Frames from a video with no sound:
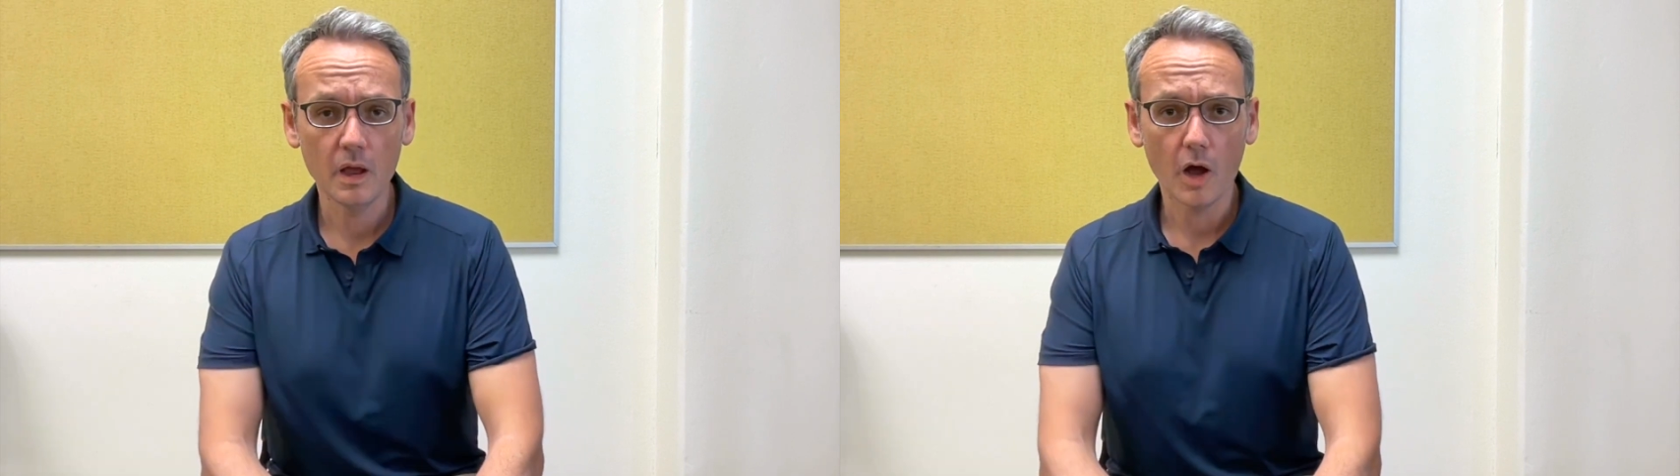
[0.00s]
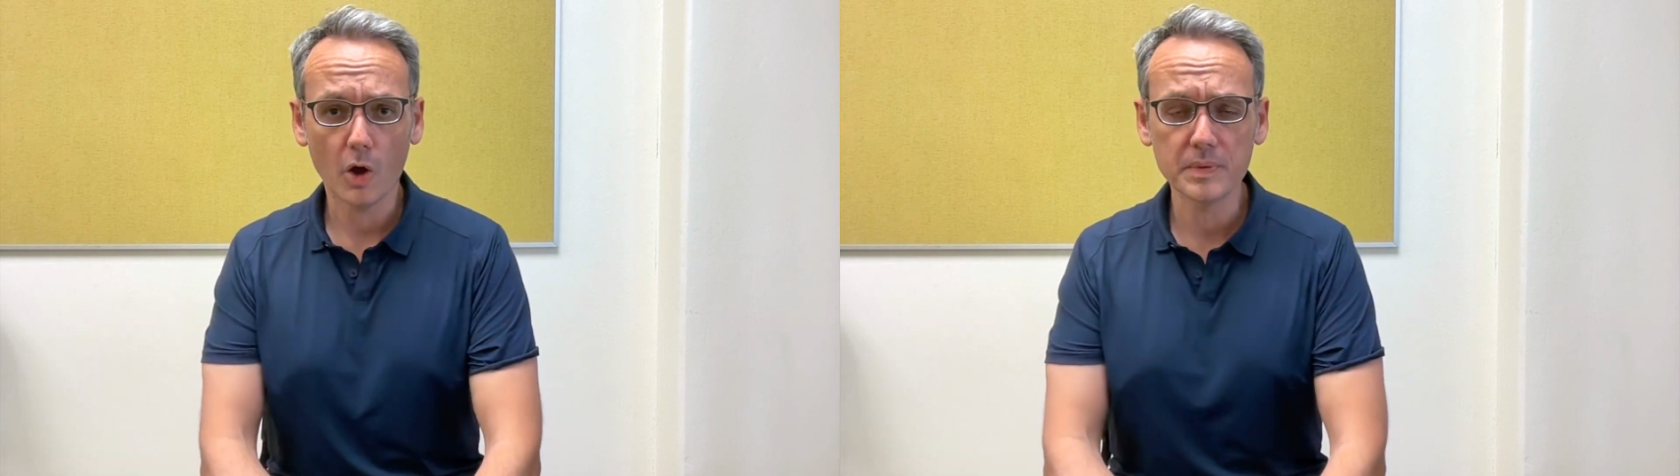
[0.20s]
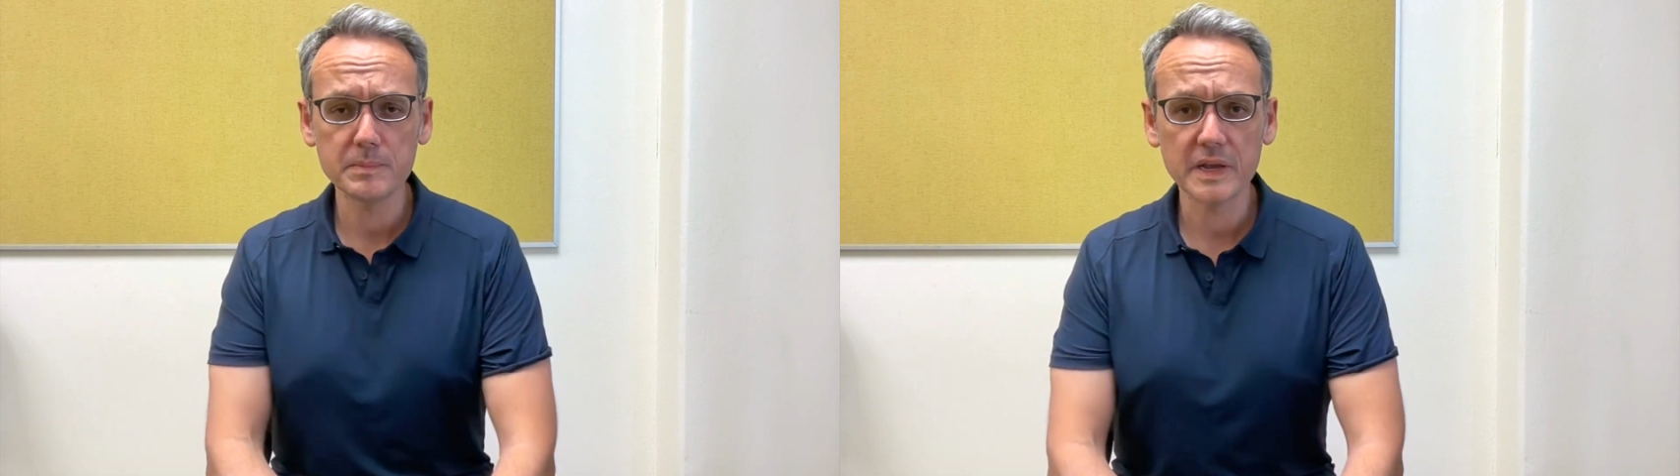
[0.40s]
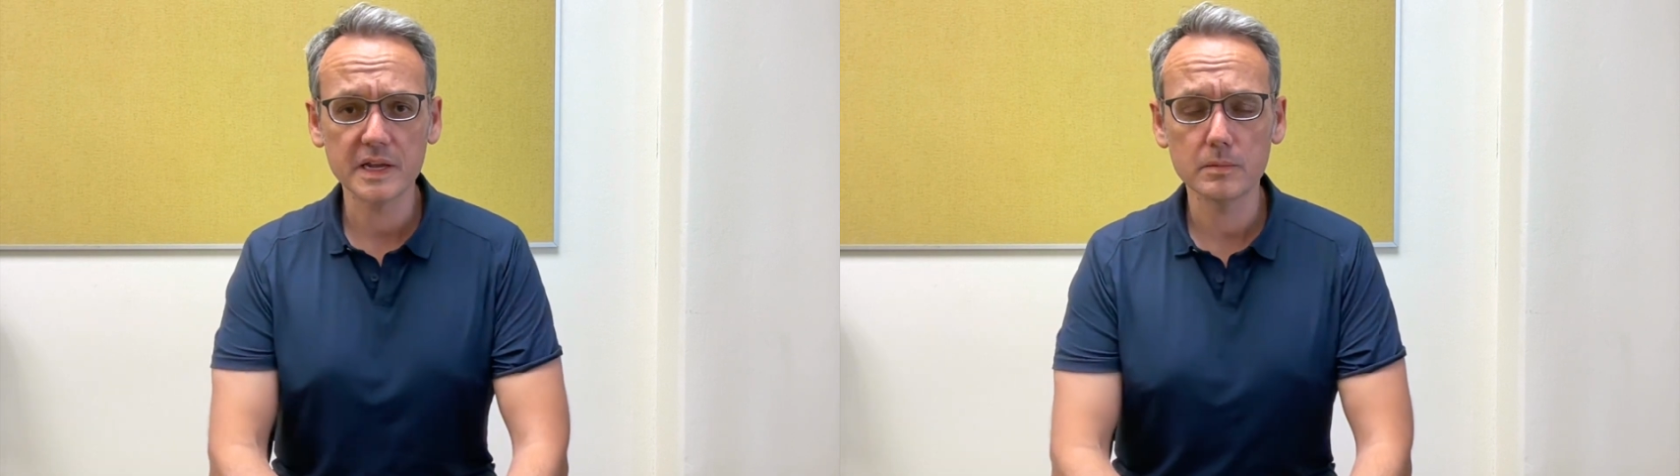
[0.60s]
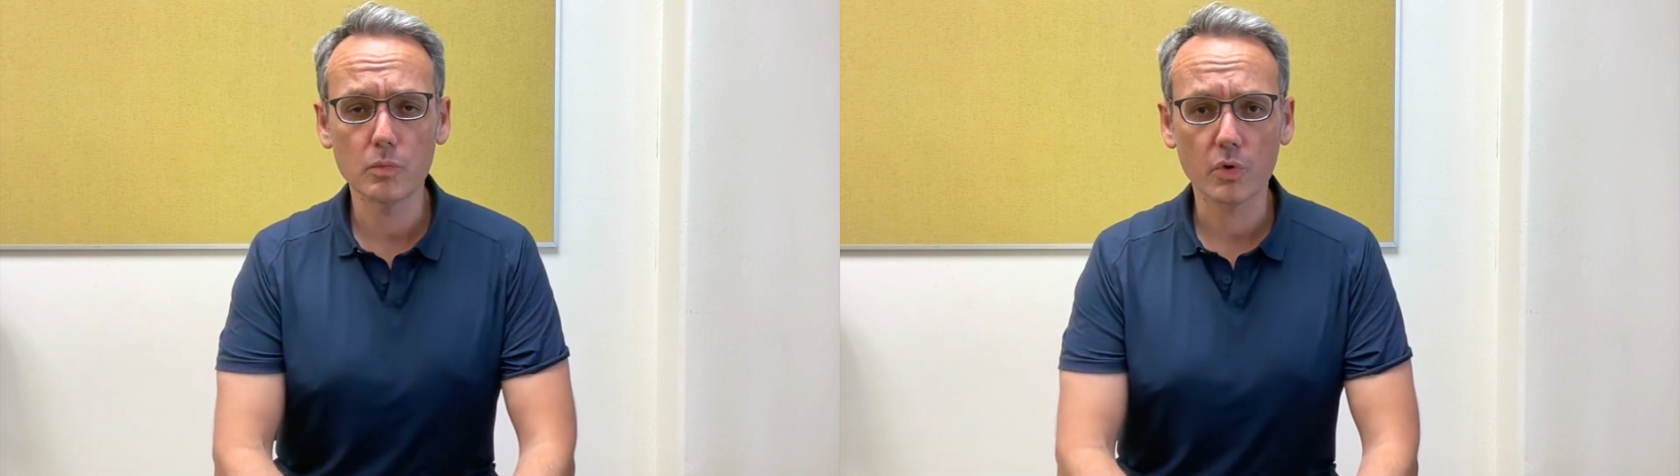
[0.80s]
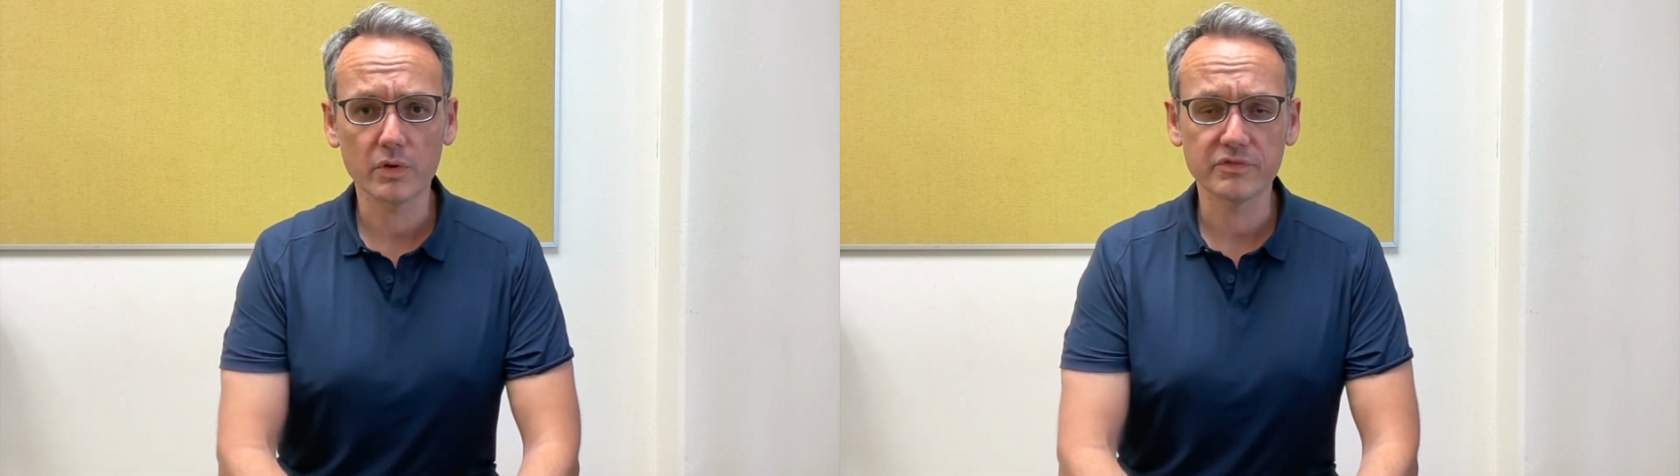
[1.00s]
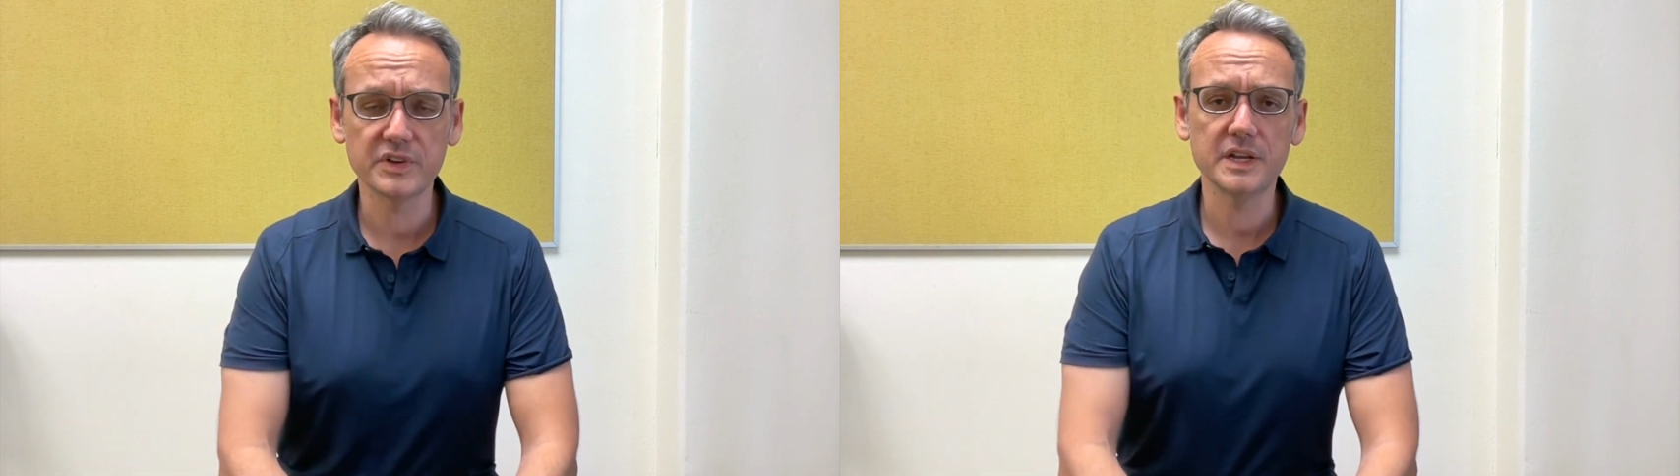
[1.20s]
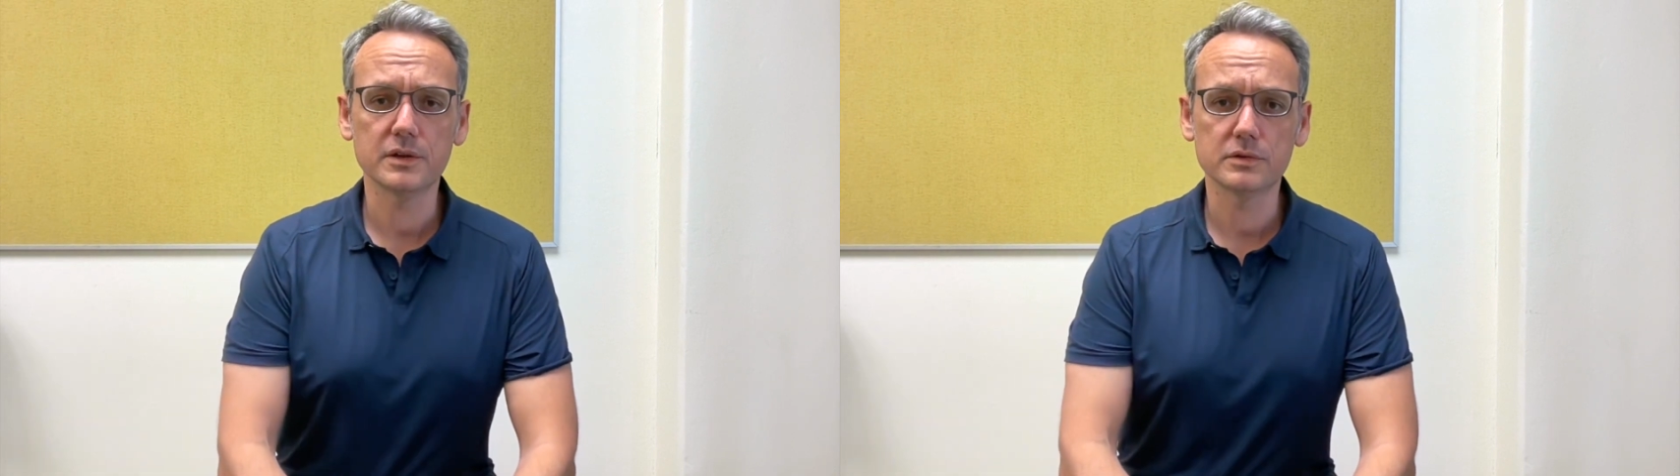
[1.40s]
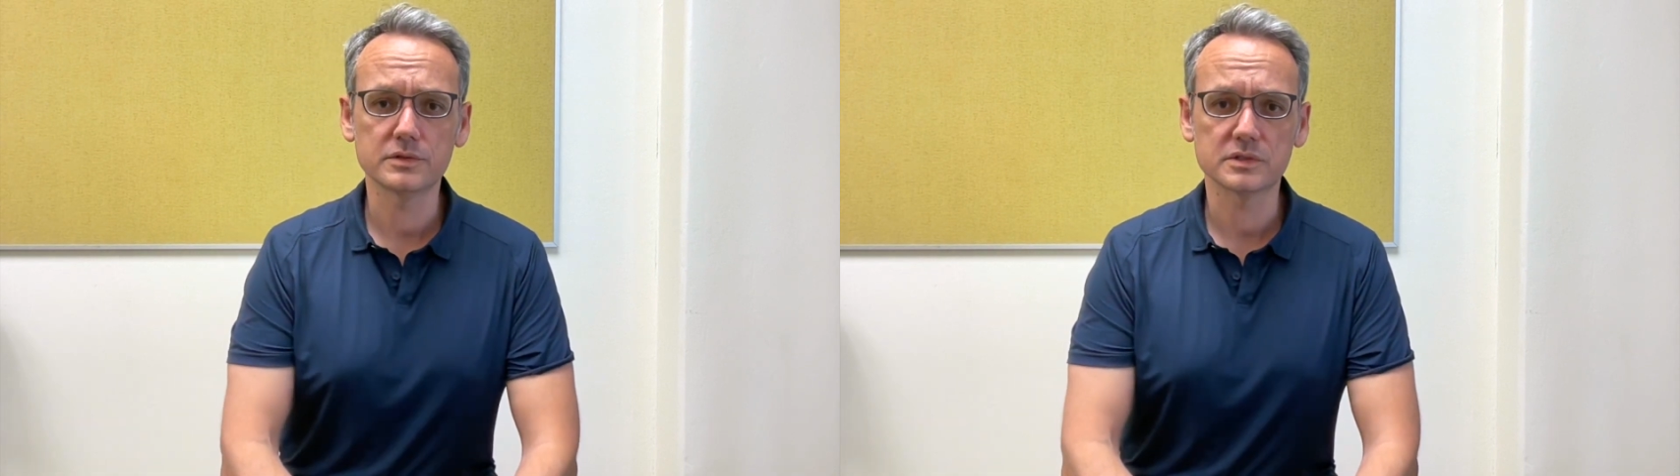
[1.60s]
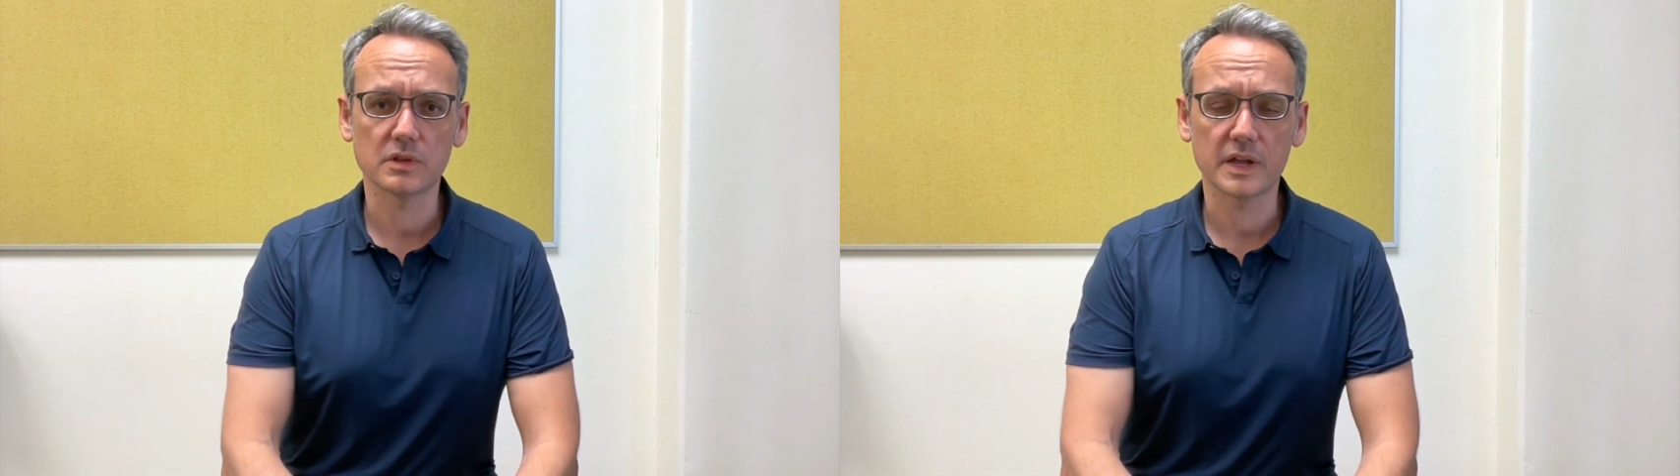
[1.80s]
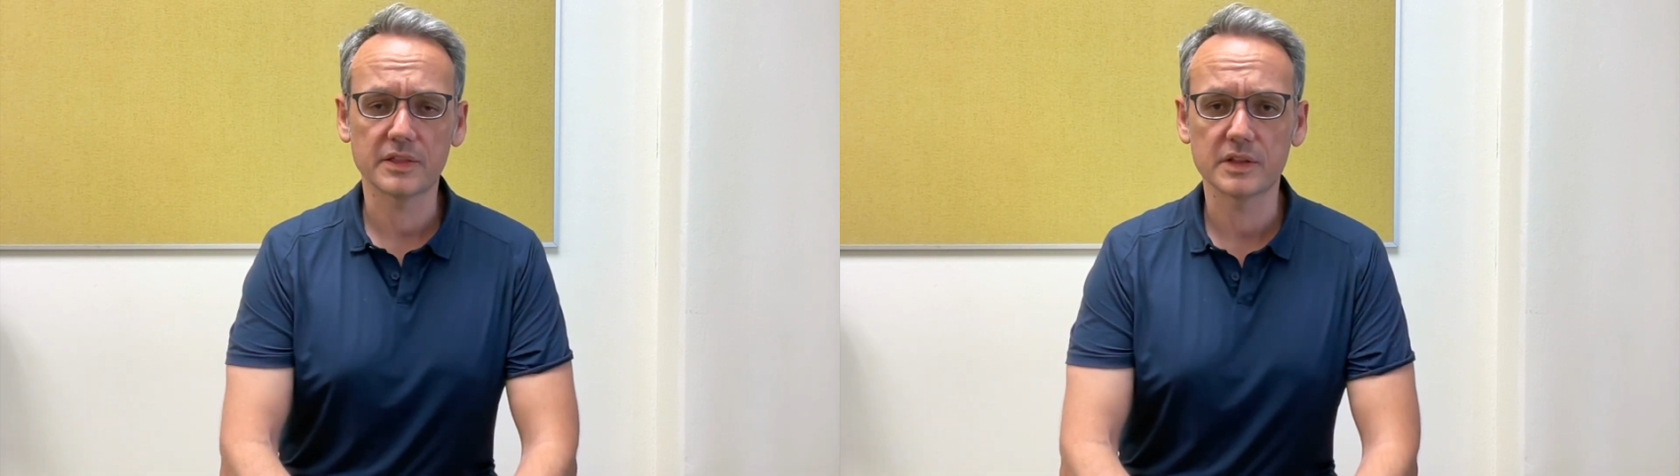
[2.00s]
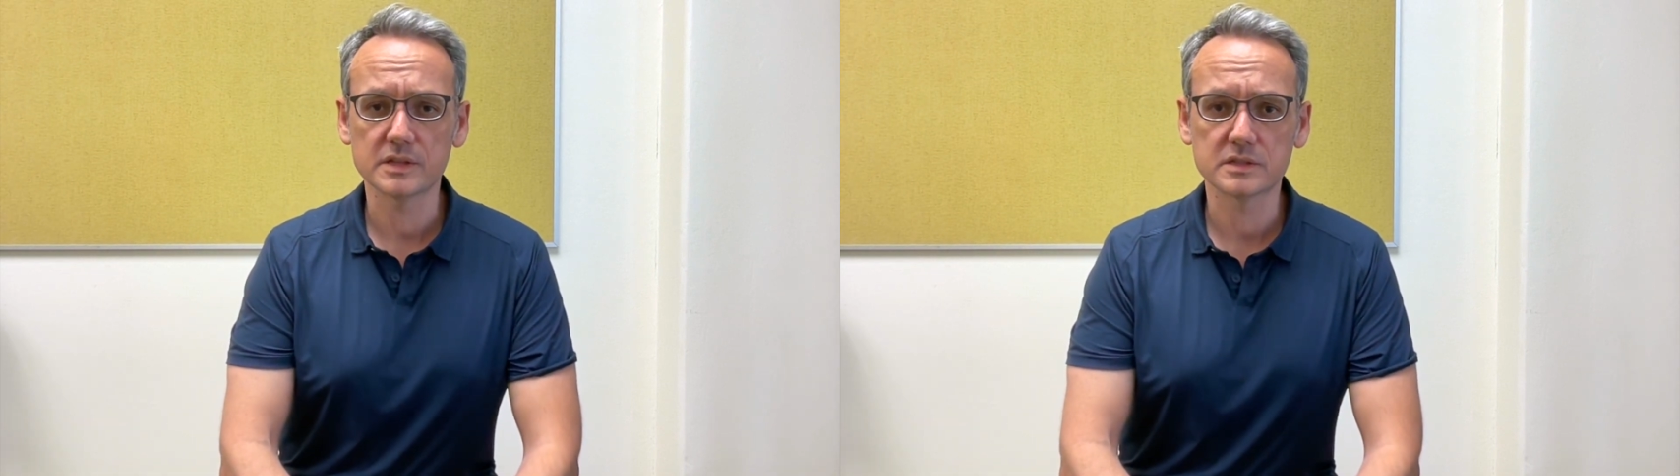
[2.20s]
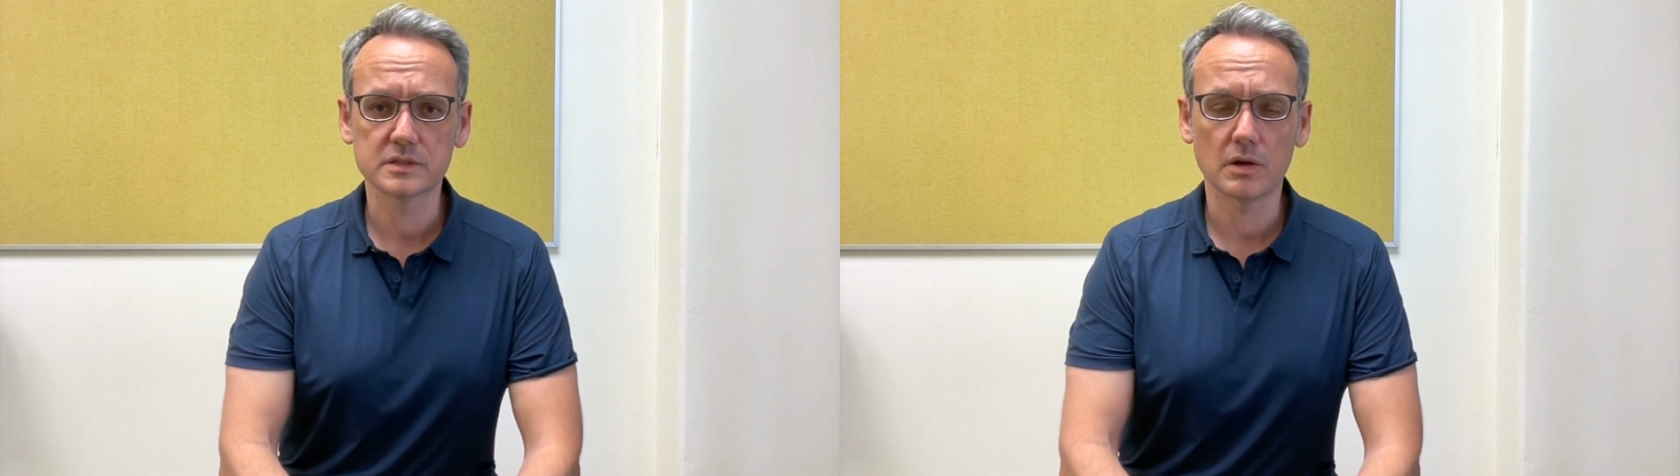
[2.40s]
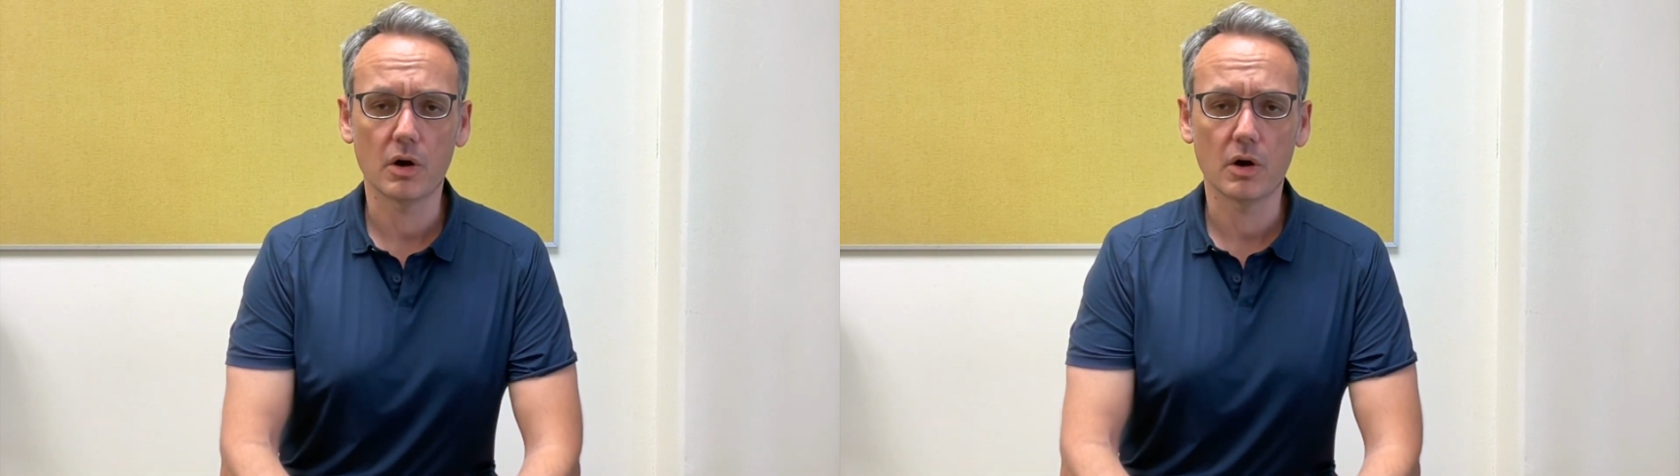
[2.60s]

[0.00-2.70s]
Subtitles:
I'll be making more videos like this